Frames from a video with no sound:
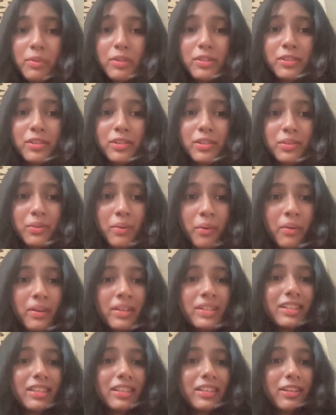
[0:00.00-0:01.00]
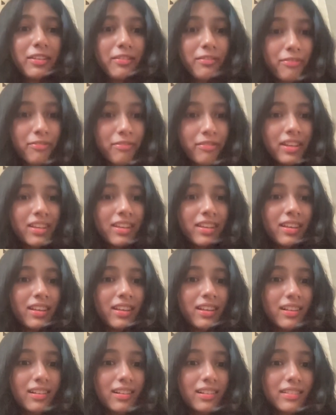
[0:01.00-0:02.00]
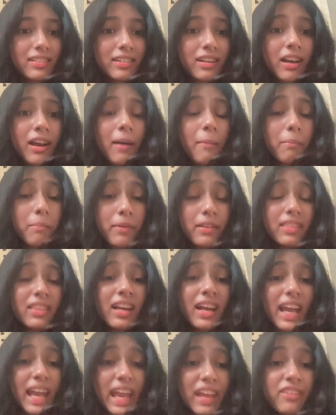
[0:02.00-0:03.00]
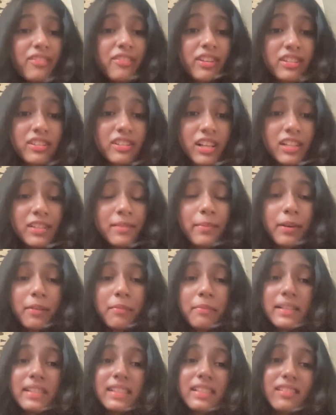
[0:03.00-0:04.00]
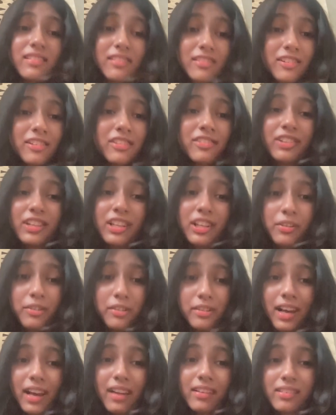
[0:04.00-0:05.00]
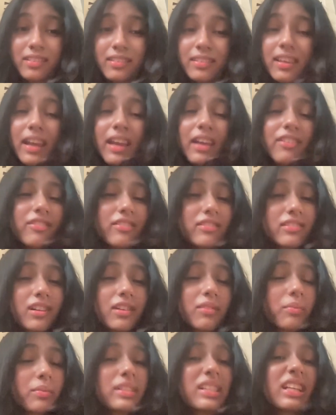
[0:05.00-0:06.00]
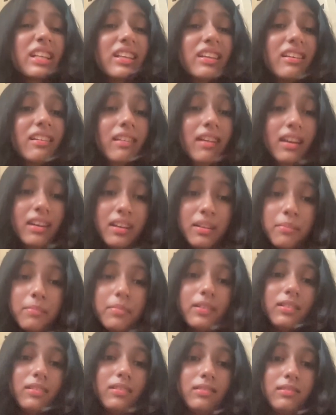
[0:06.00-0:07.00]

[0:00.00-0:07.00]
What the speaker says: was so difficult, but the end result, because my sister's really good at it, the end result was incredible.